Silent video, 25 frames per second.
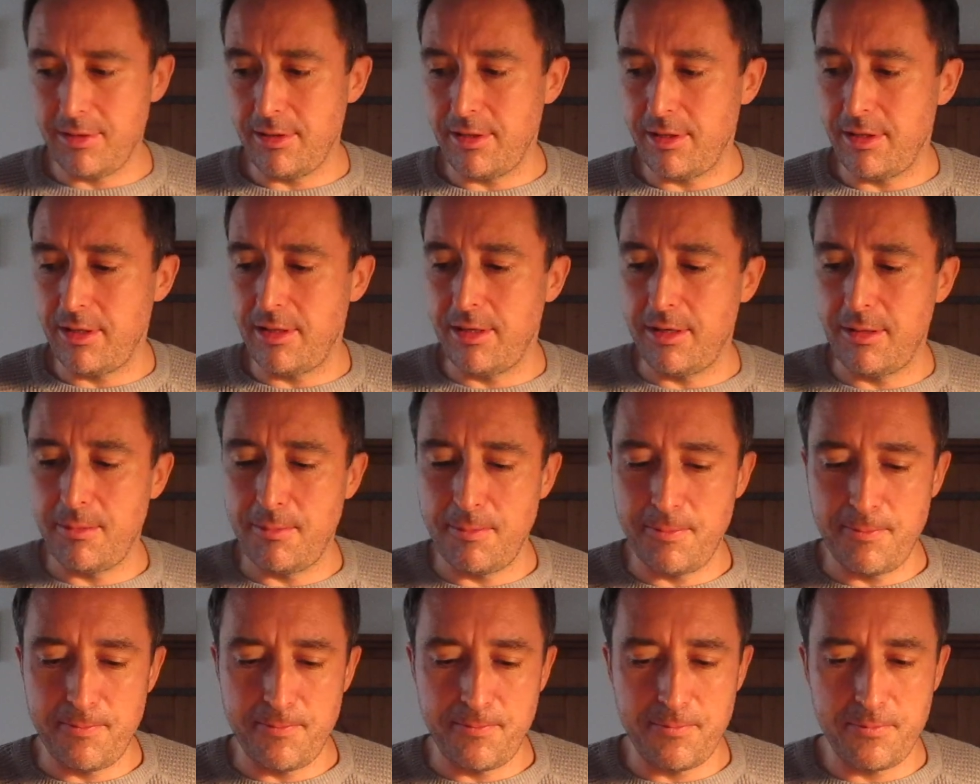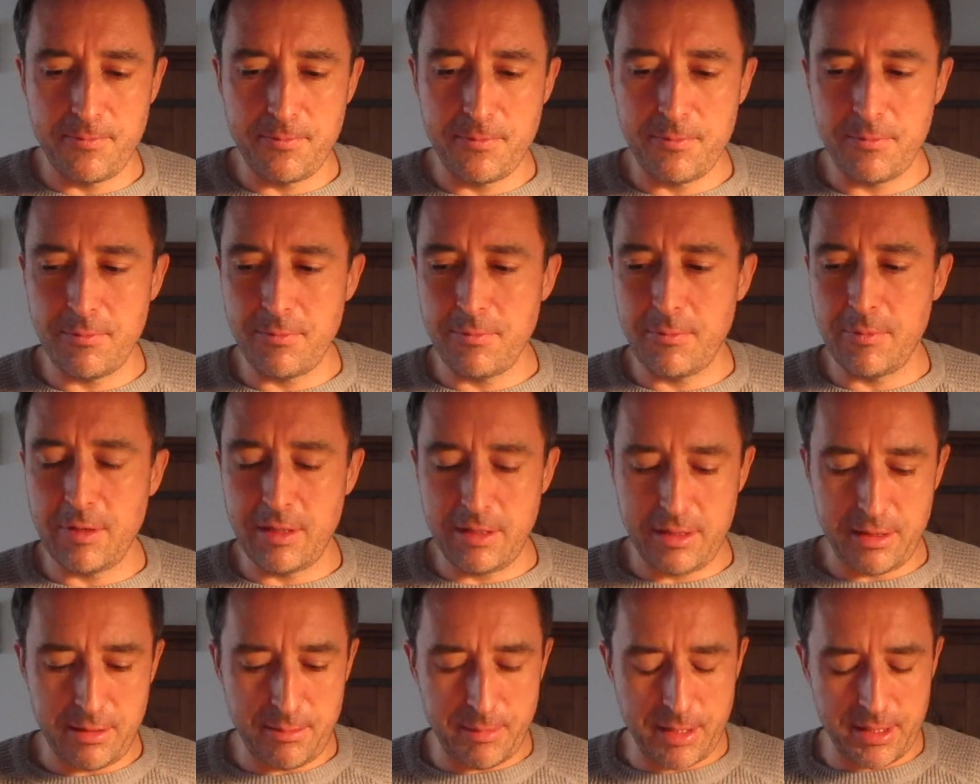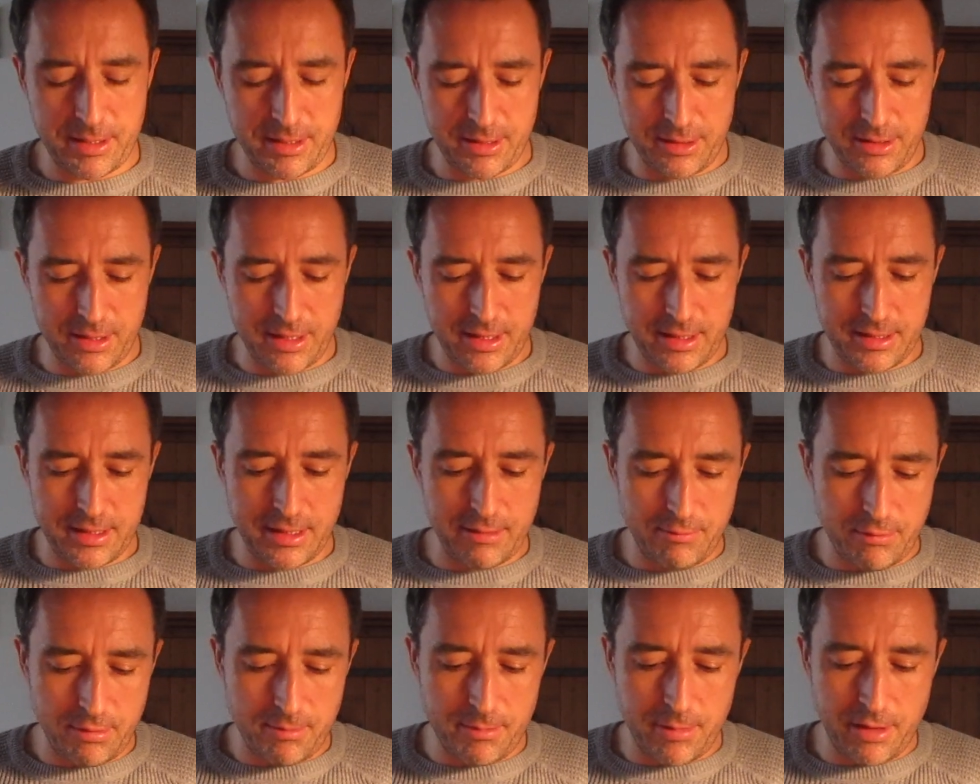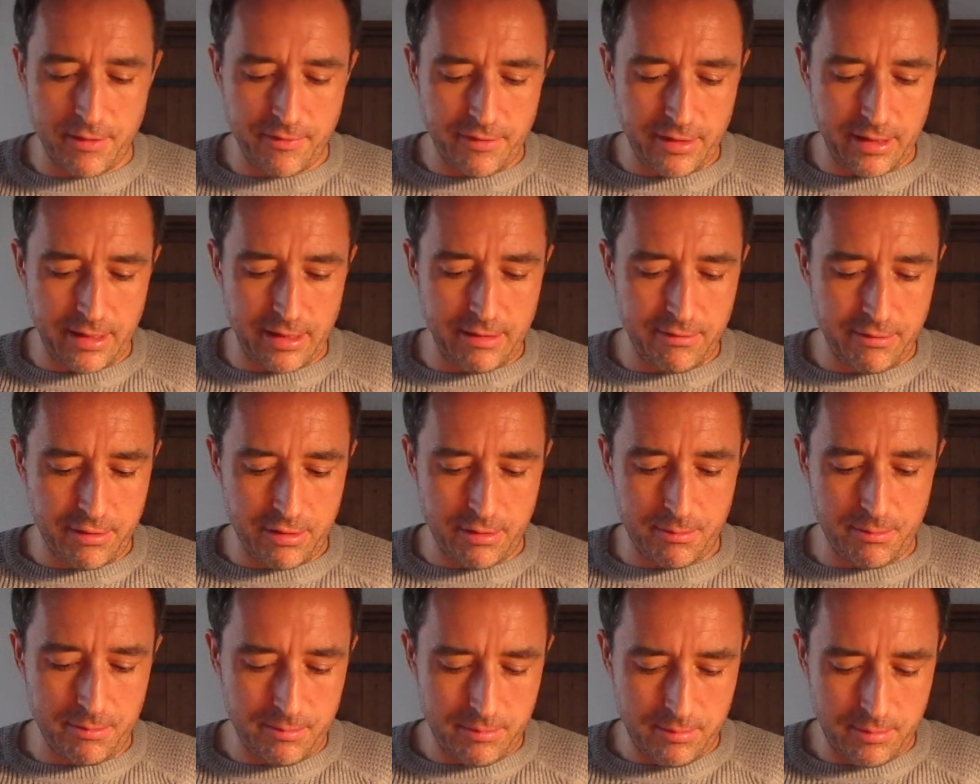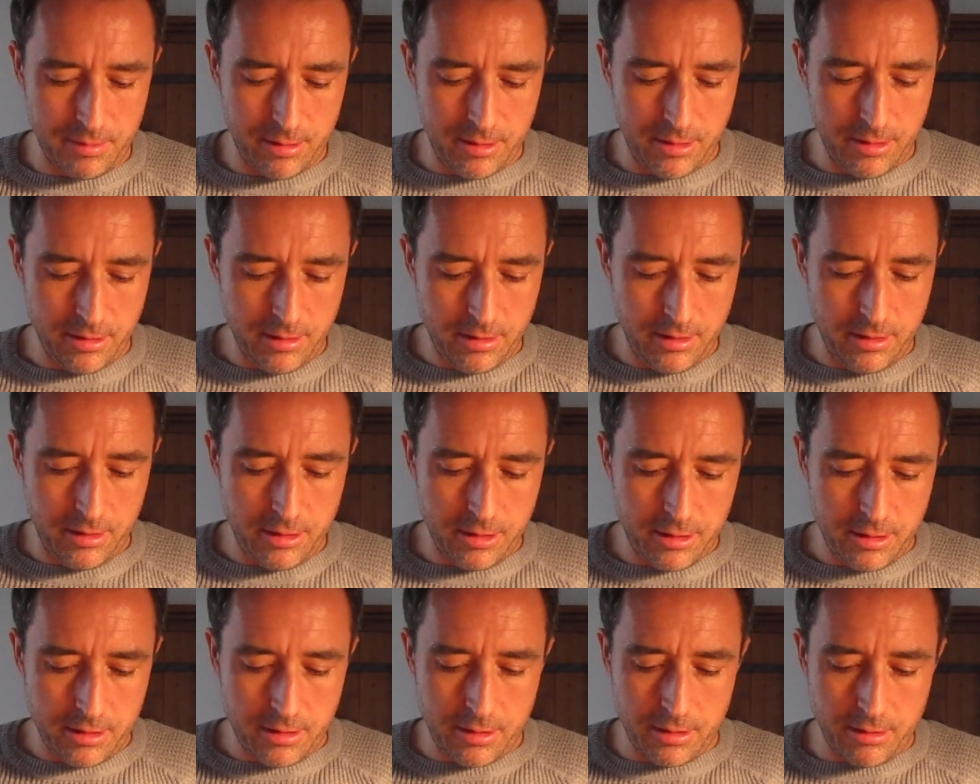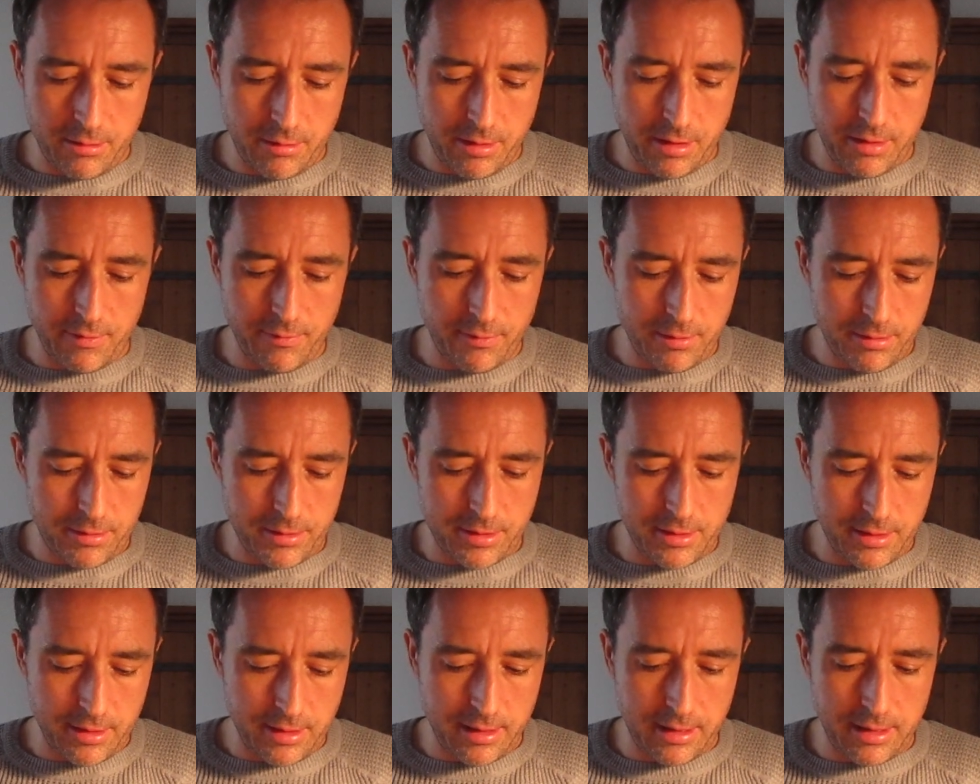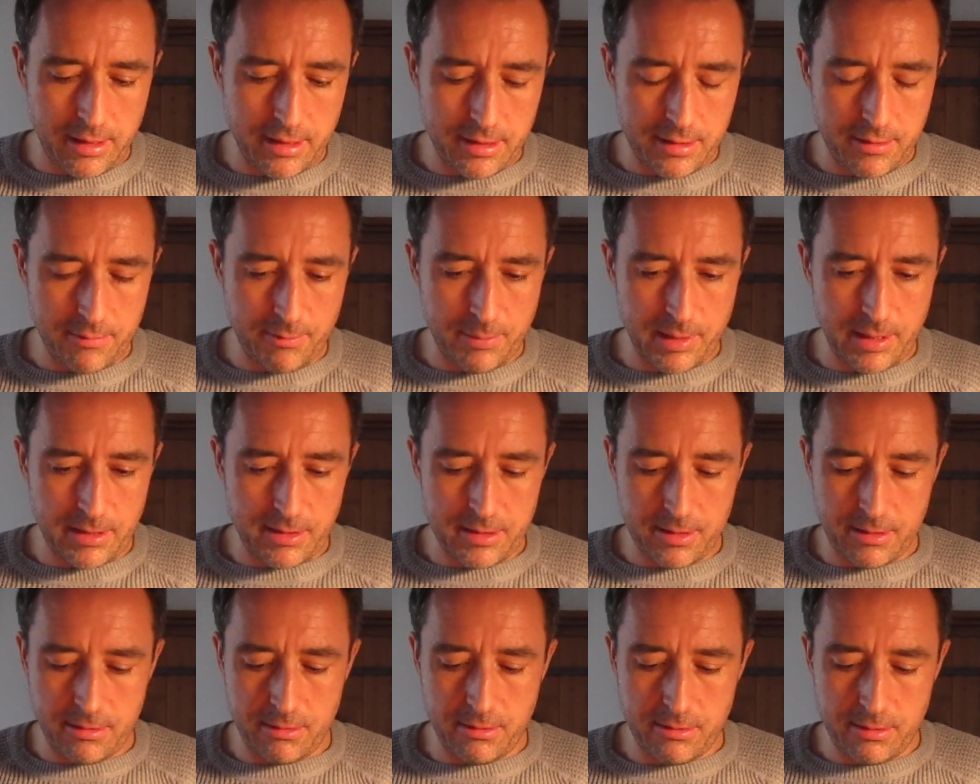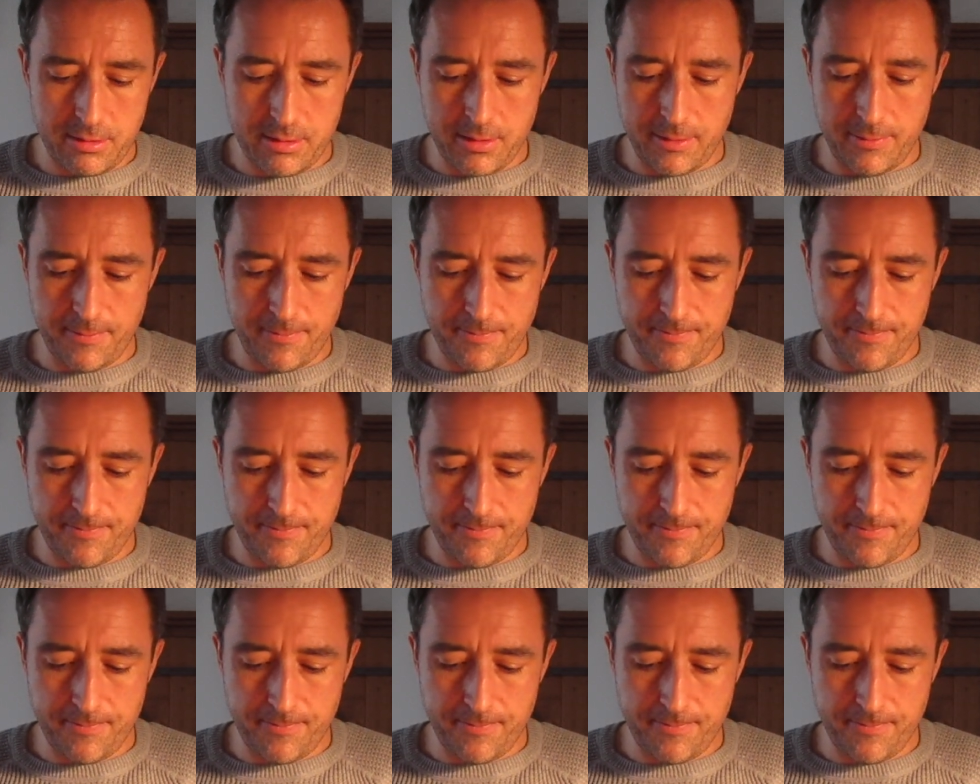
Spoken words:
It's the message there. Let's take one more for that outcome. Queen of Wands and the Ace of Pentacles.